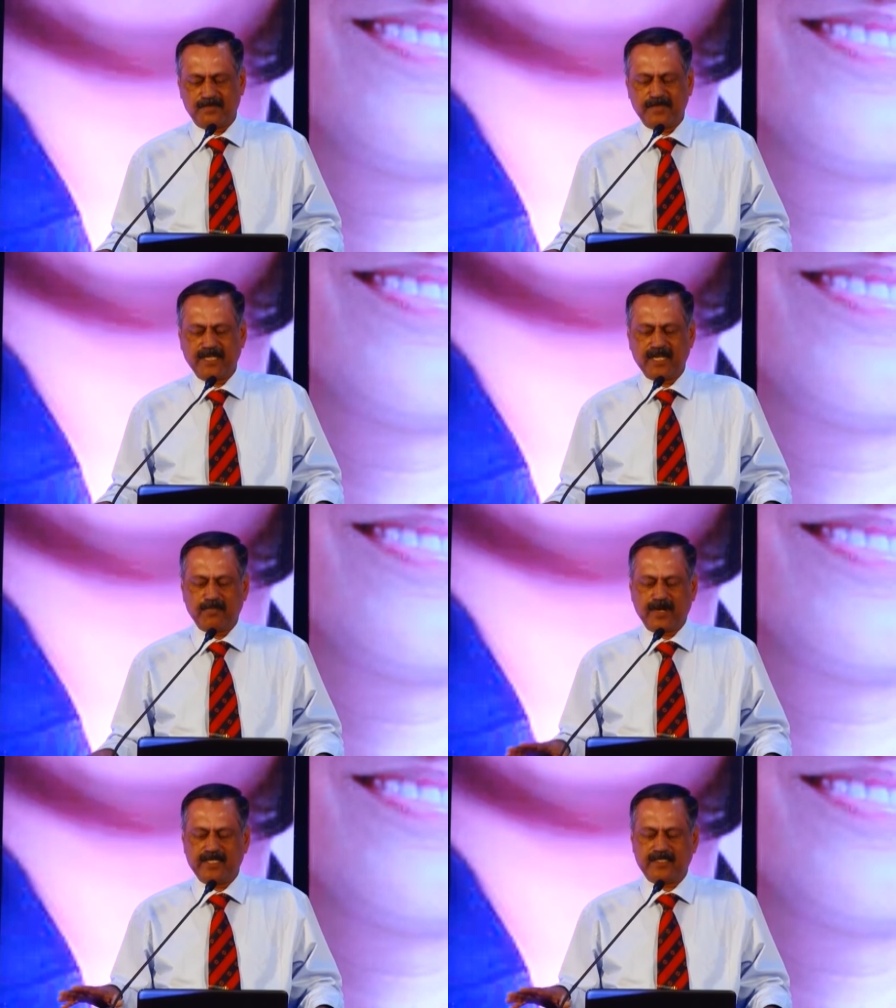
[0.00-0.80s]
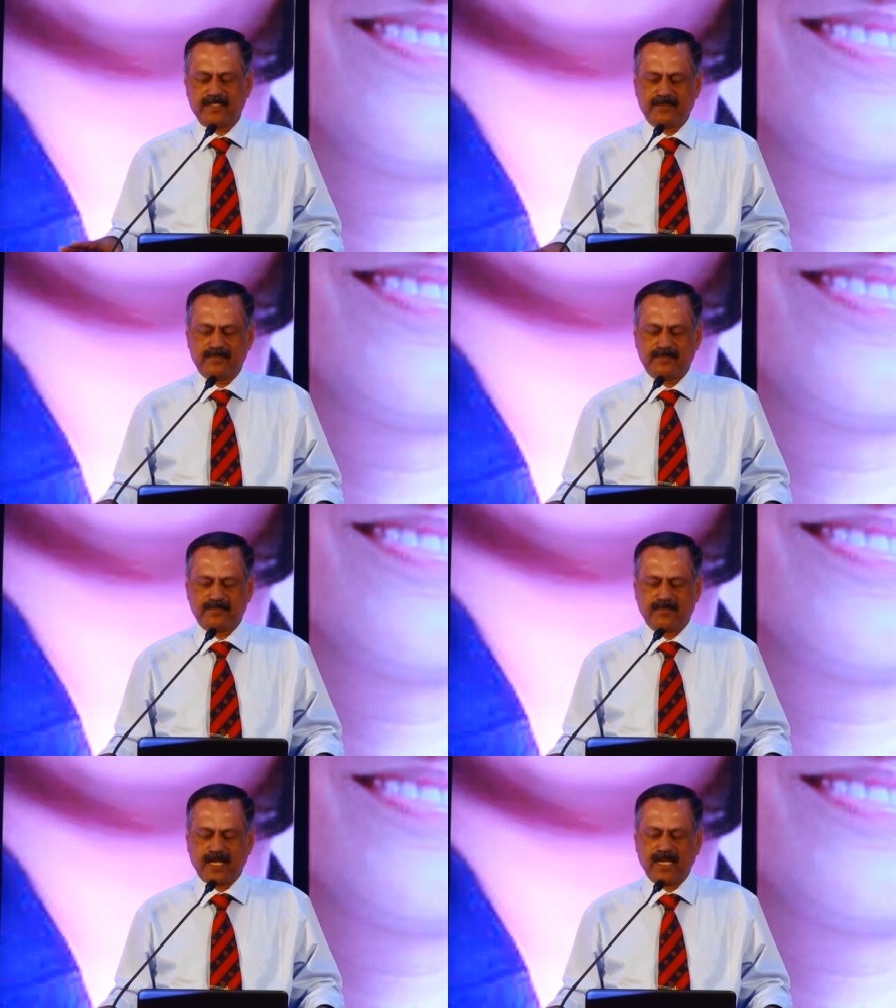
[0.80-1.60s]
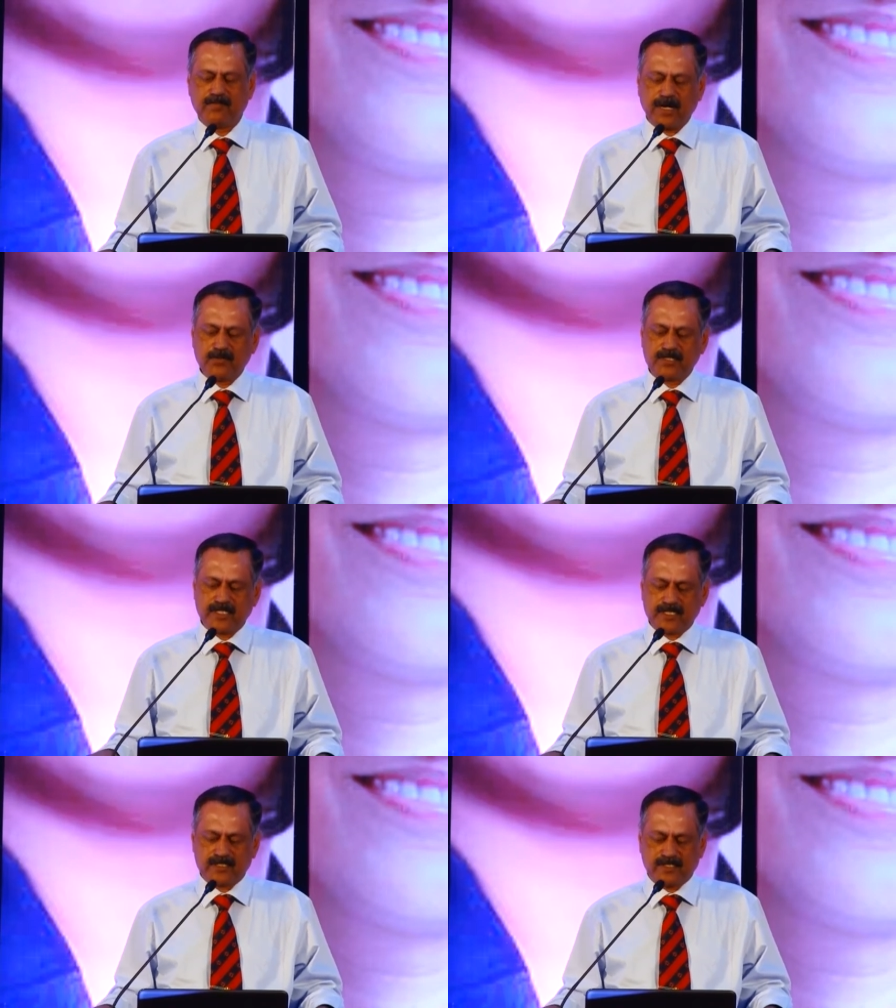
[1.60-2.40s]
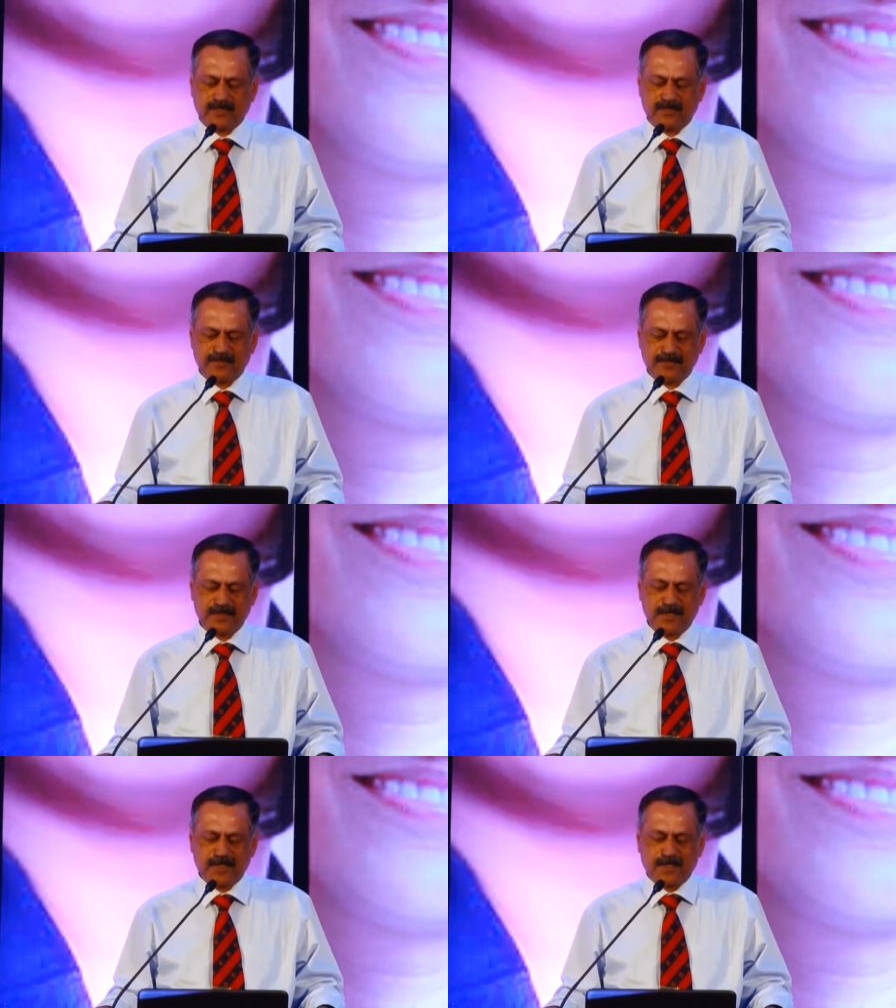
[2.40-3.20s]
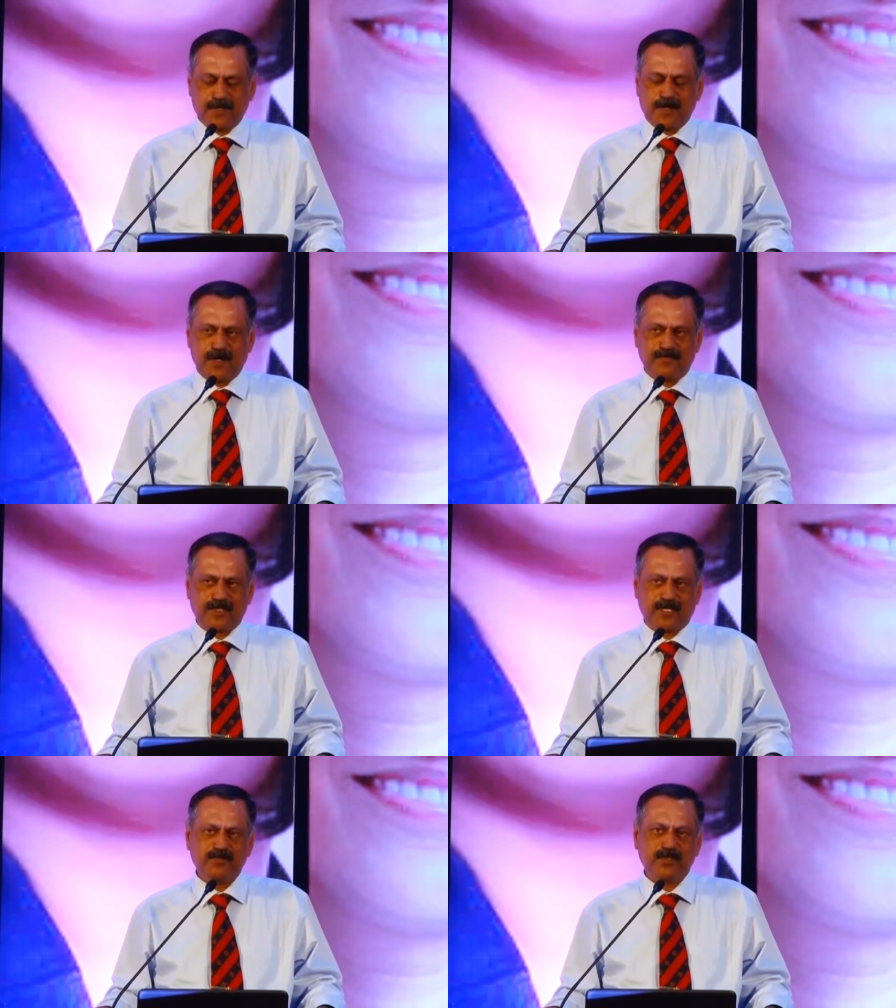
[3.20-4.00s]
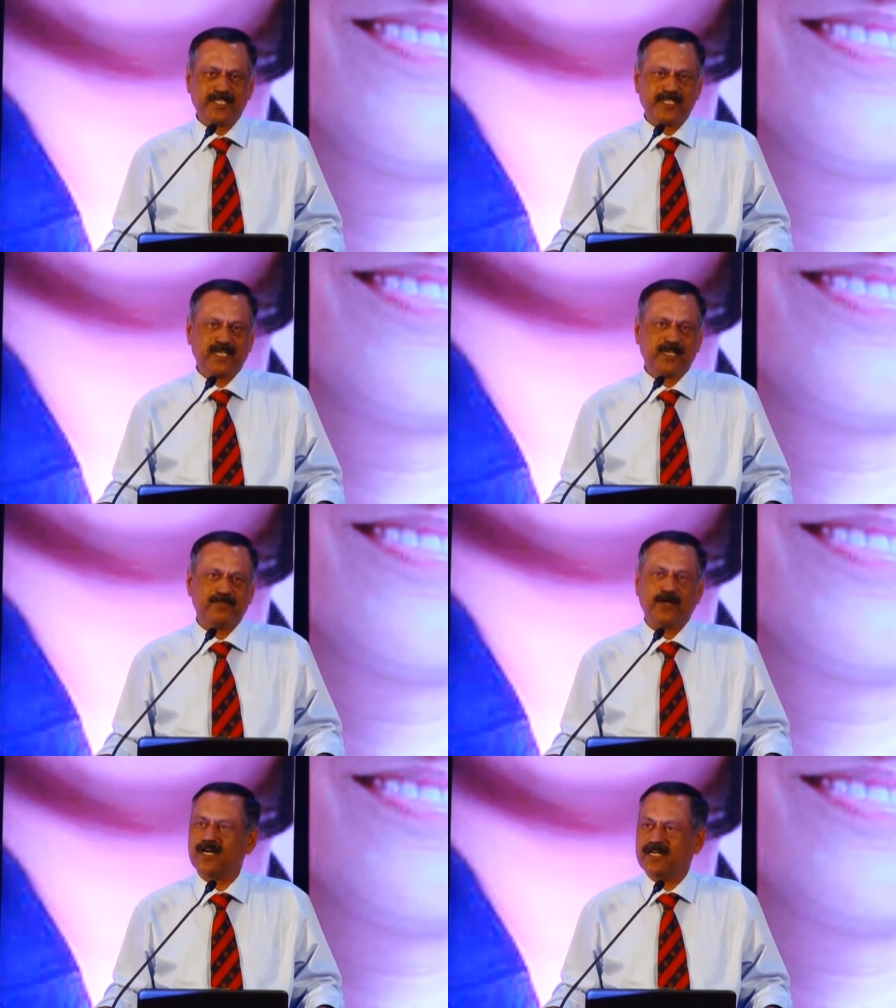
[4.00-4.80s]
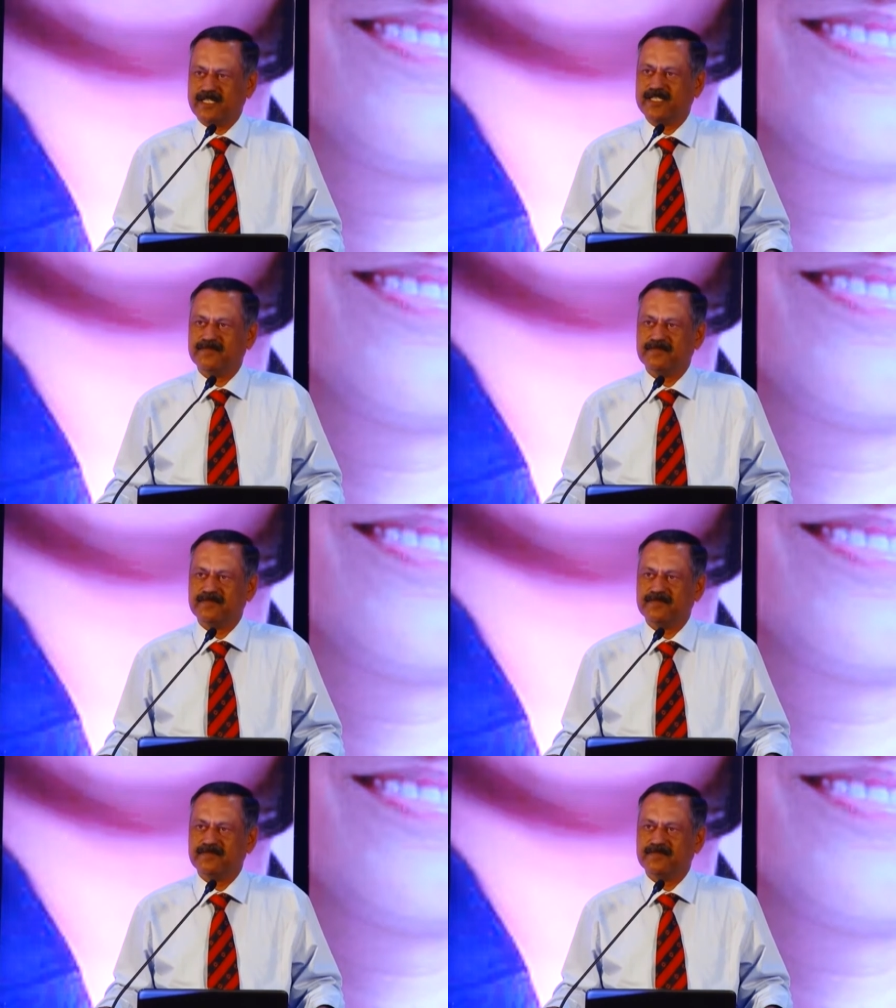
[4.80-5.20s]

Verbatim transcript: be an upright and proud citizen of the community and of your country.